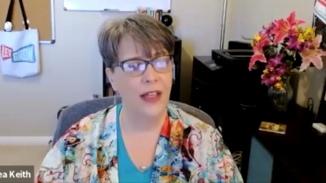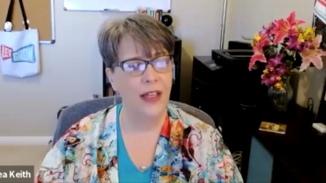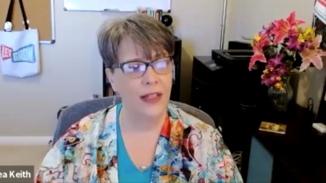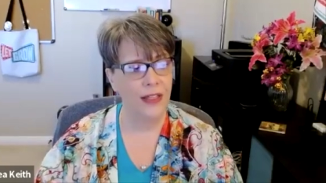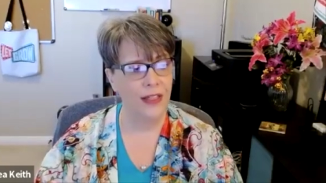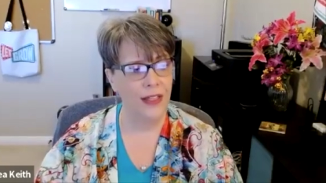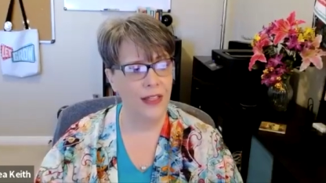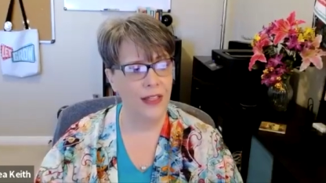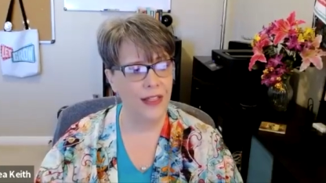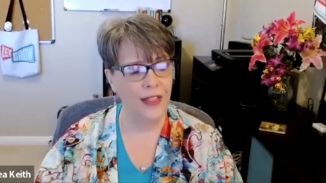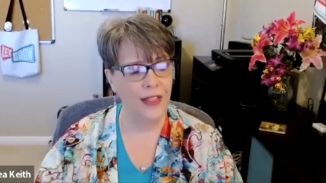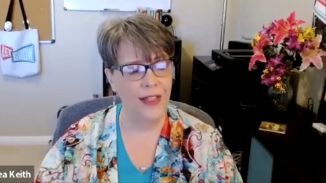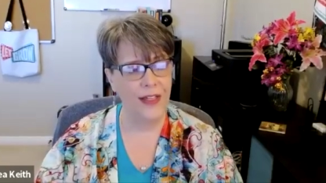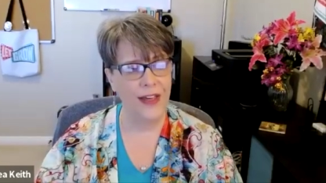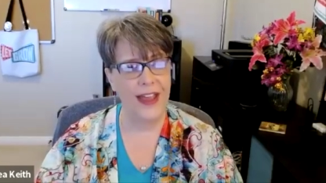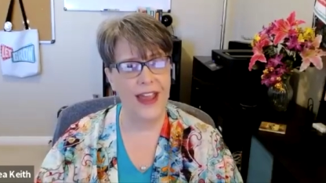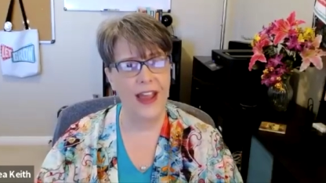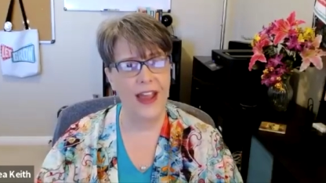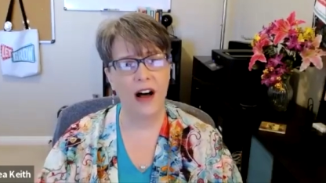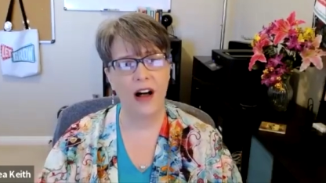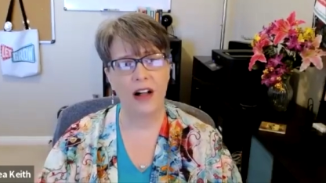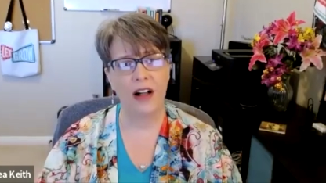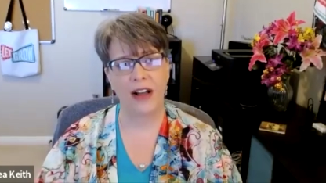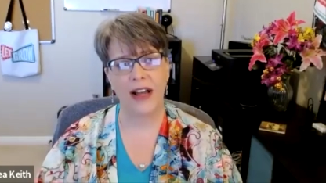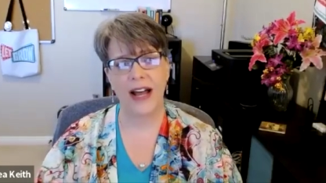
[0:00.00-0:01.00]
They
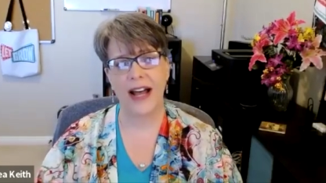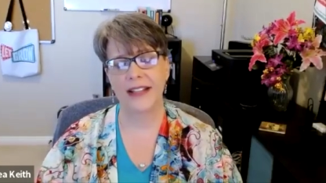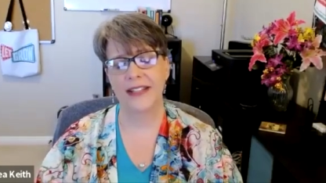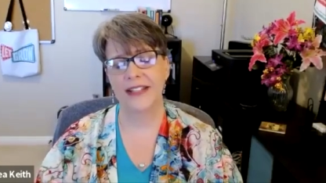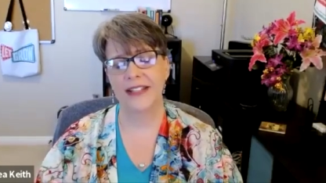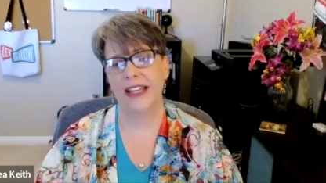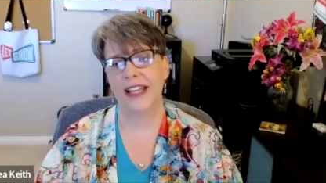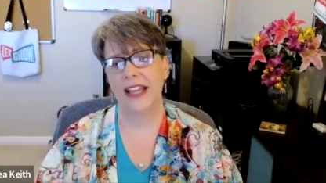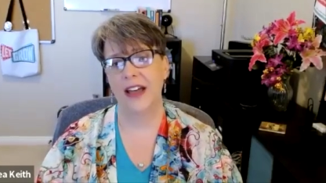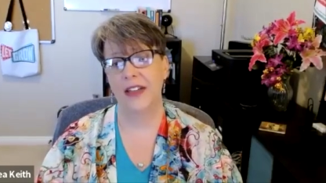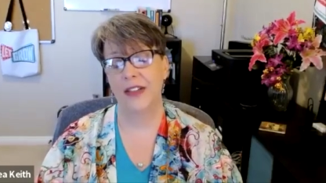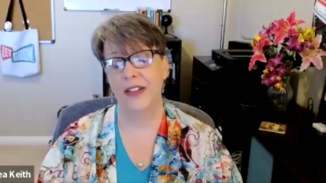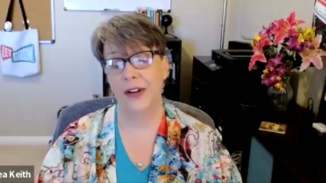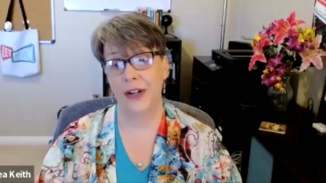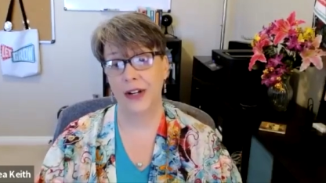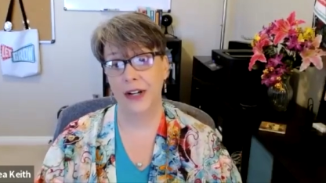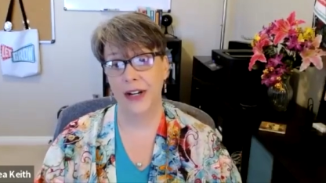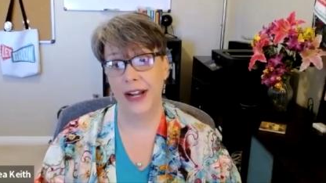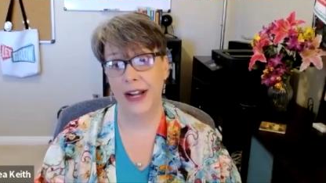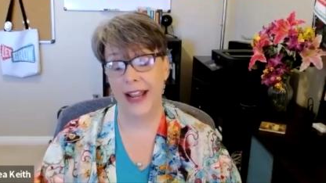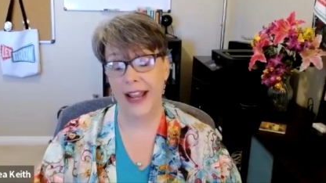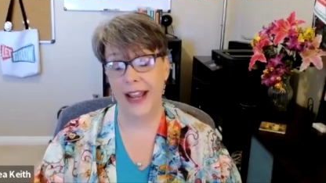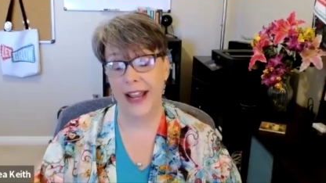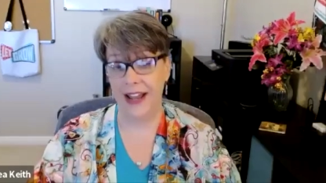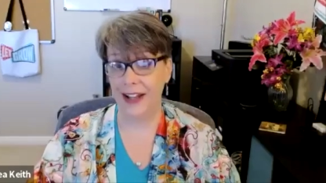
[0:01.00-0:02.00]
all got together
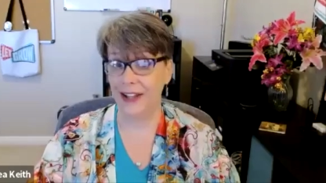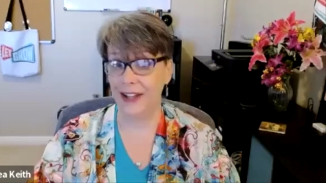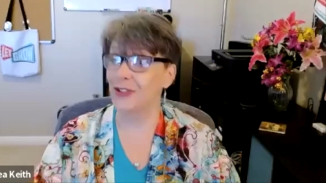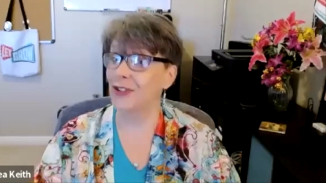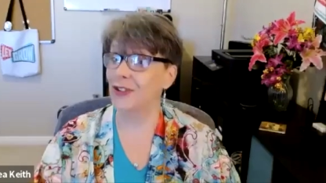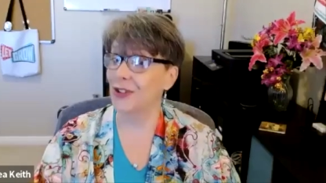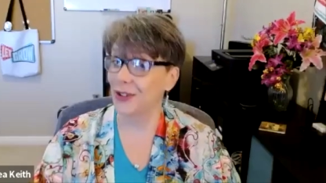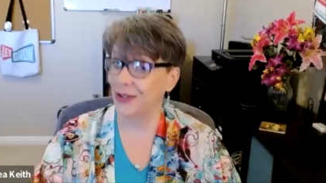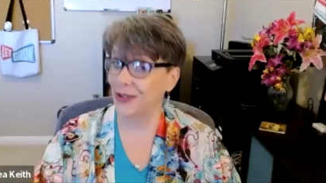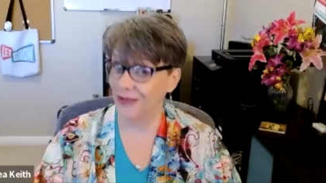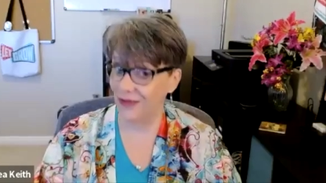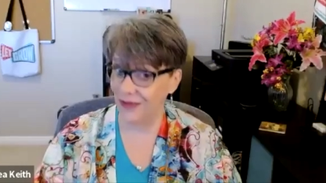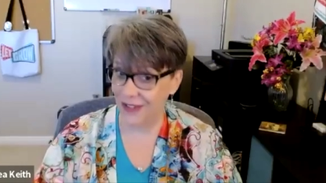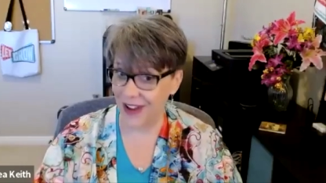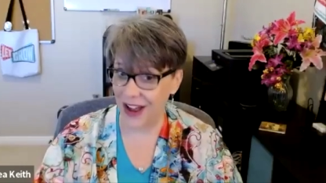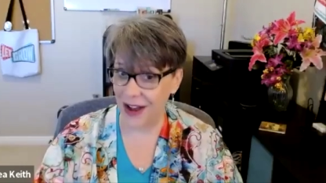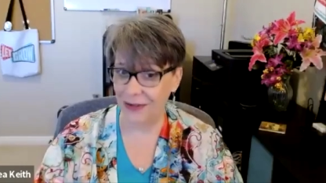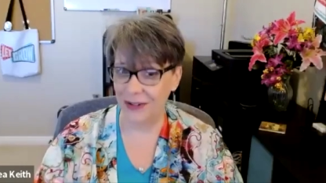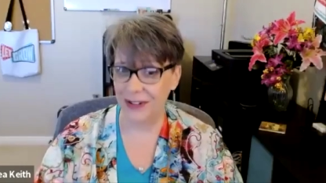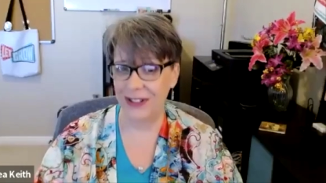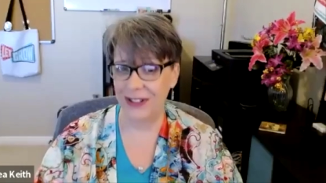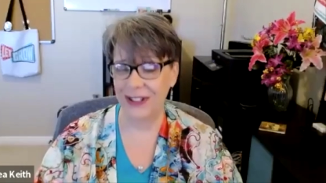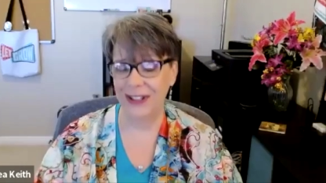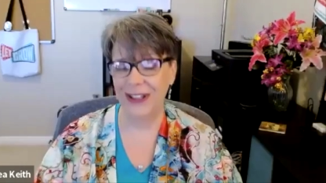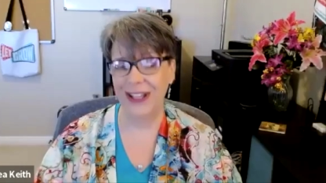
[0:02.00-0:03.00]
and
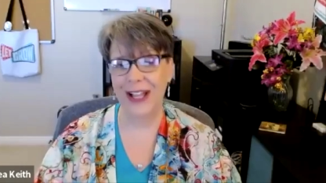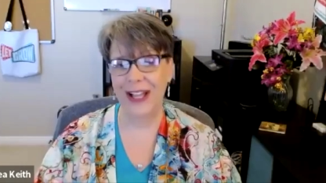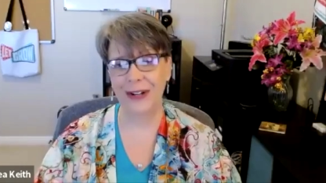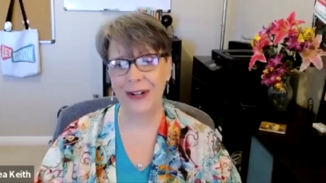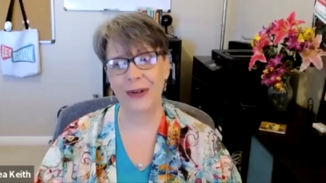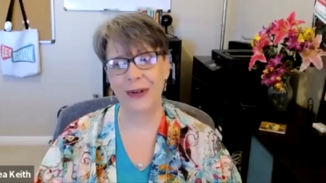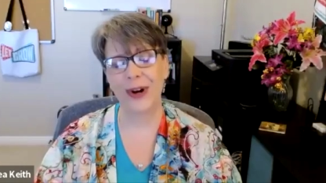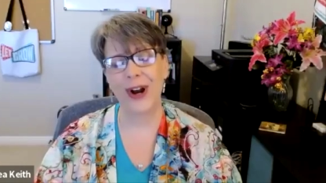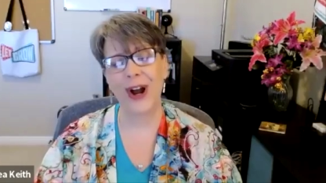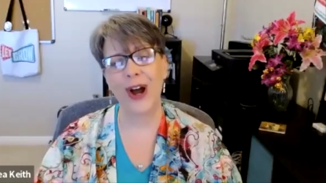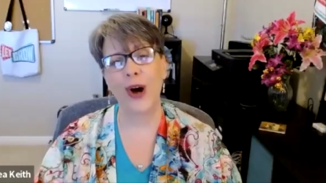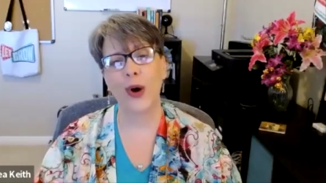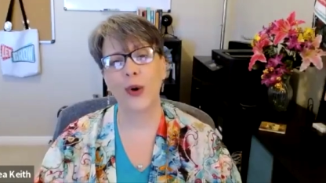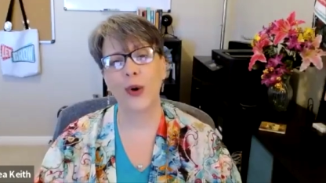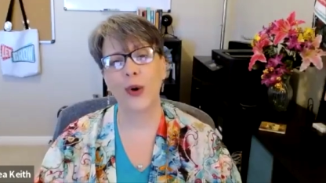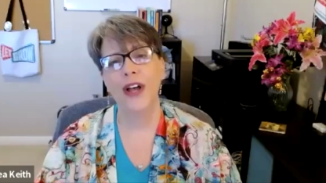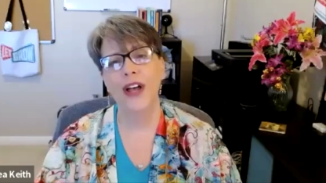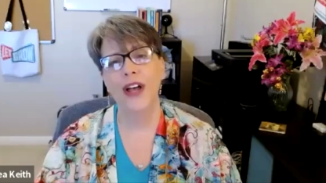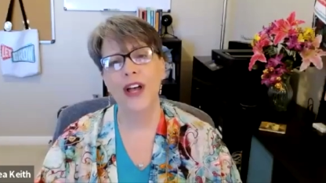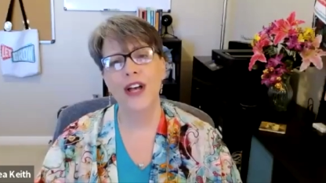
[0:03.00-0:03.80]
founded Let Grow.